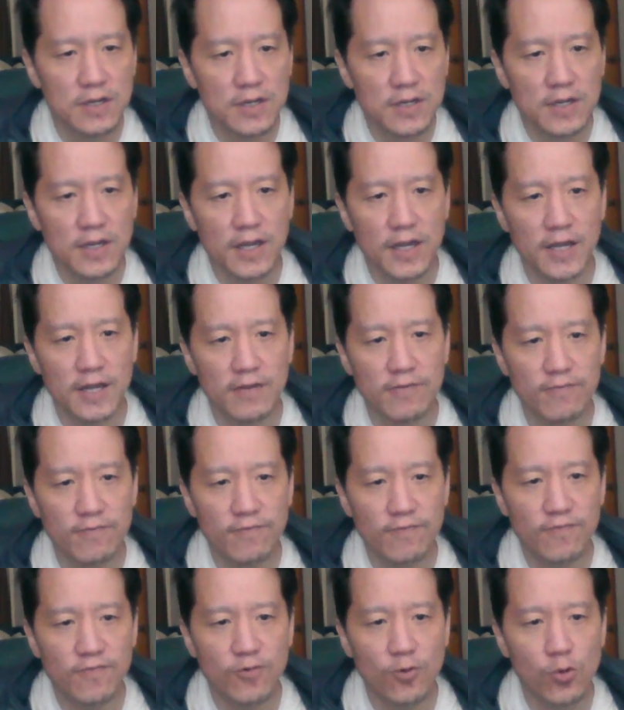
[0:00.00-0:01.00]
And
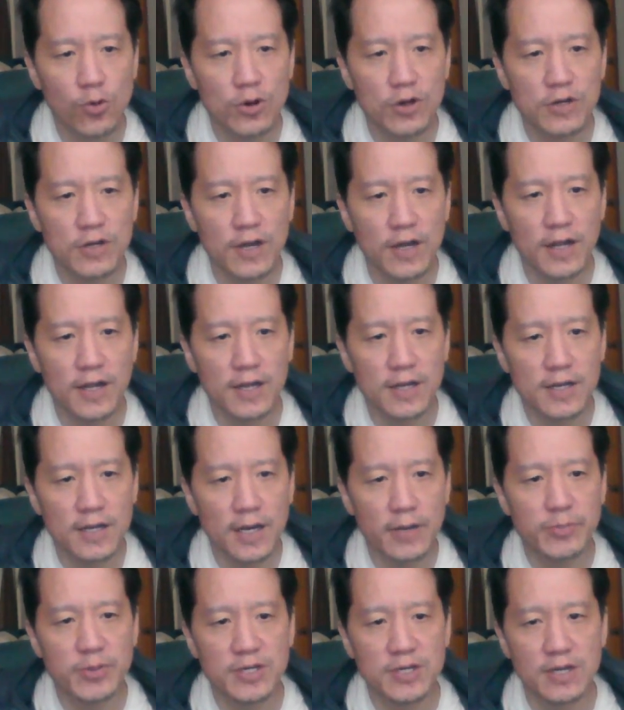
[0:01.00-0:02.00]
4 and 9
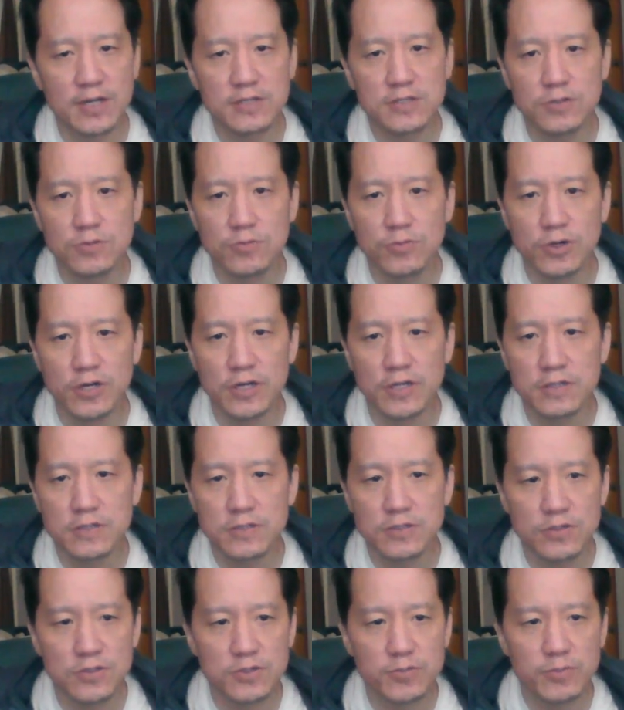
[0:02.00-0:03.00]
cannot be next to 1,
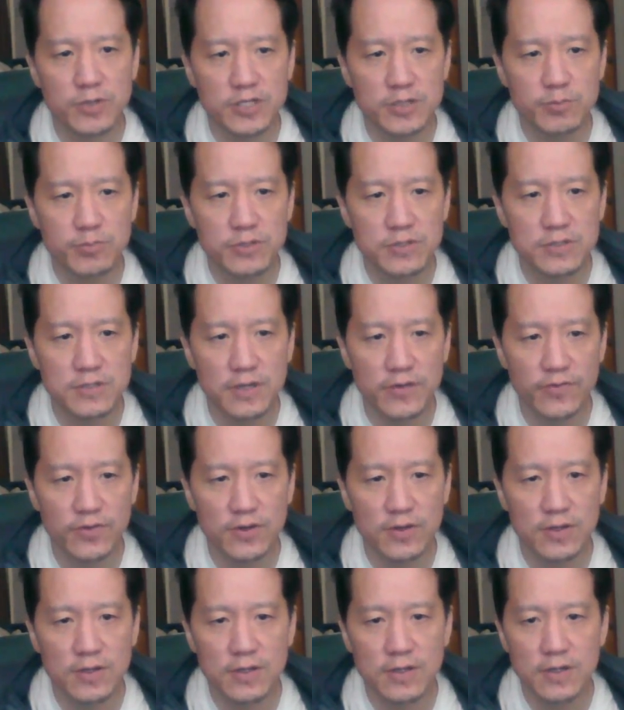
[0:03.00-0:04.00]
so this must be
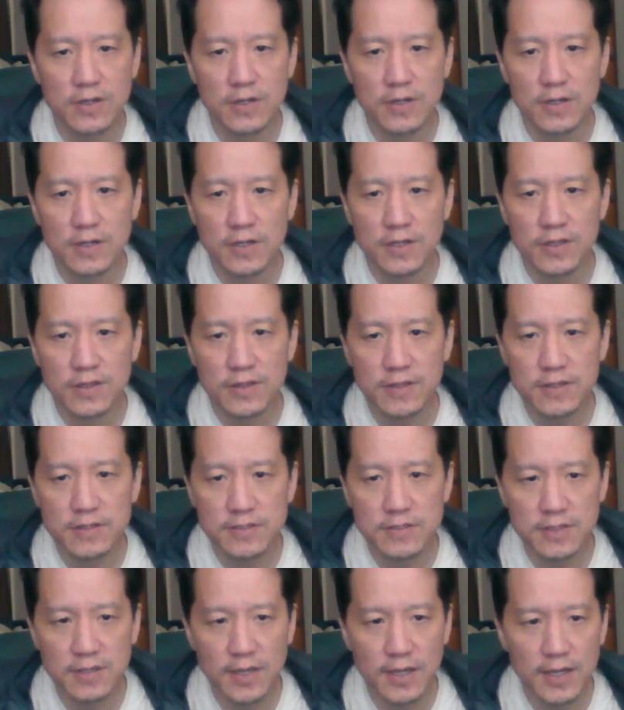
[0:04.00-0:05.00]
7.
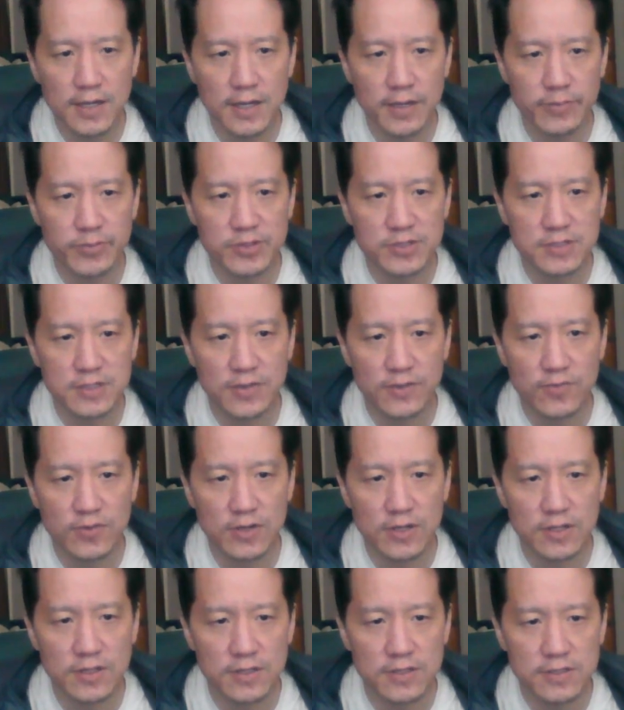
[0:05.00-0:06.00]
This cannot be
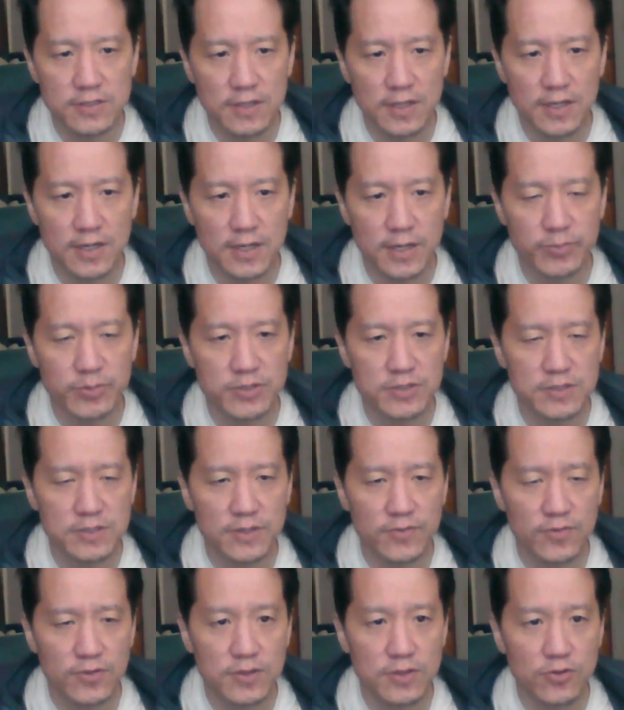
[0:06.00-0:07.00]
7, and this cannot be
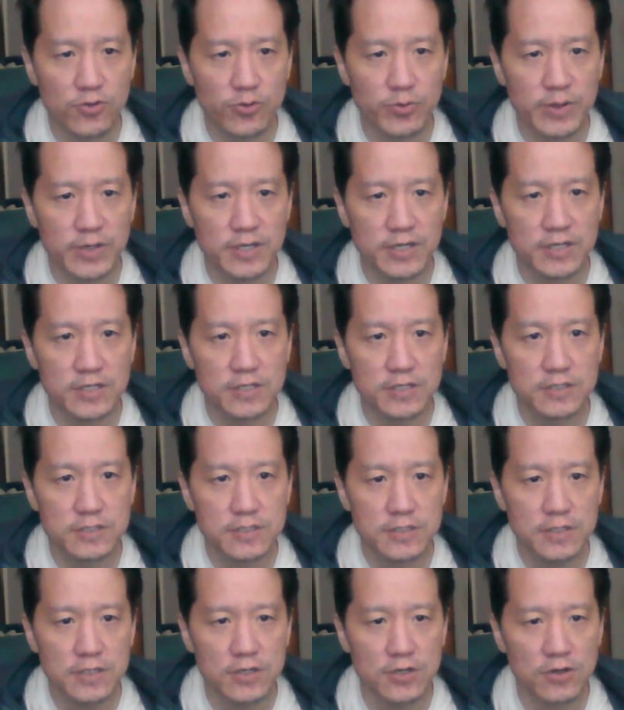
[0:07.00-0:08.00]
7. The remaining
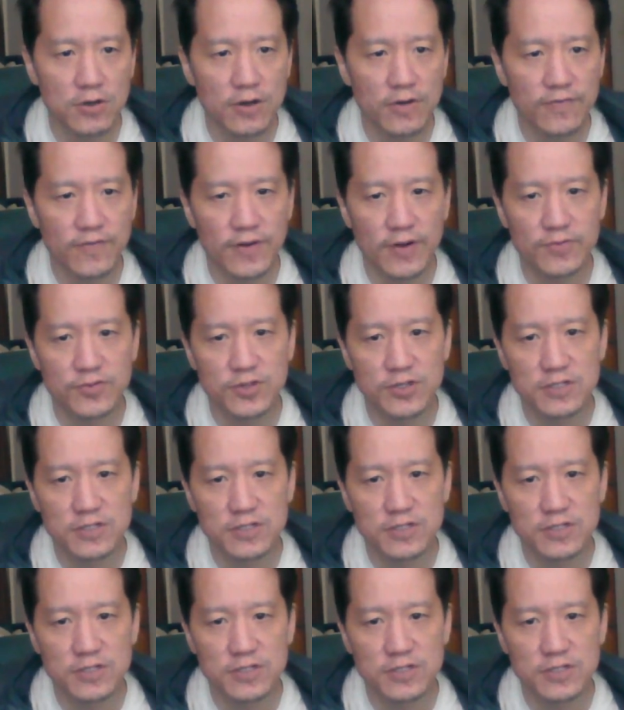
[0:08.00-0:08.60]
digits here are 5, 6,